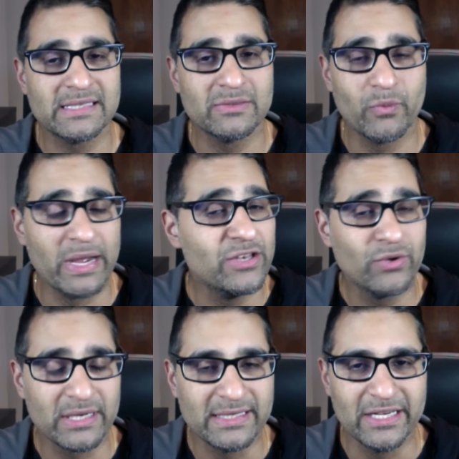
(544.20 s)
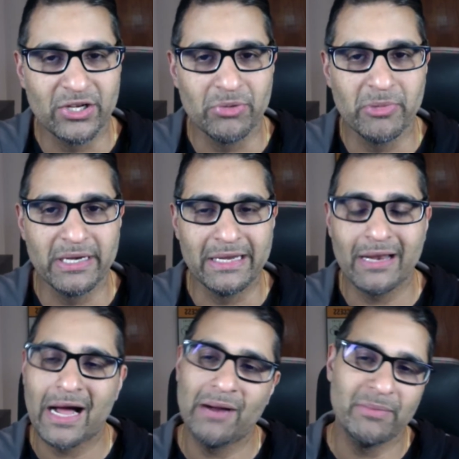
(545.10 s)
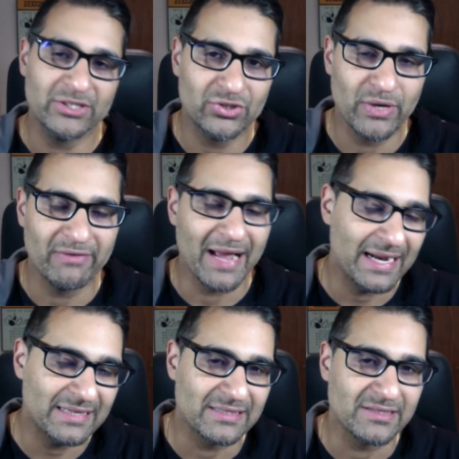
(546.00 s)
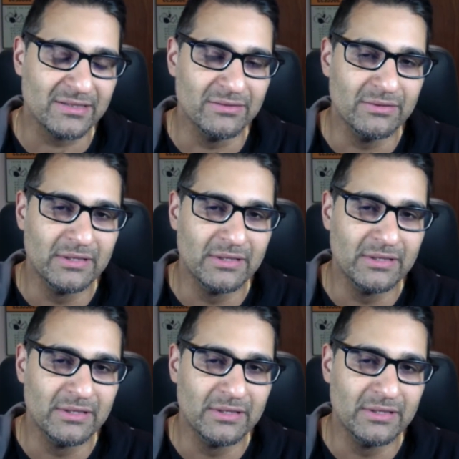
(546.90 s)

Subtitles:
is when you can take your money out, how much you have access to.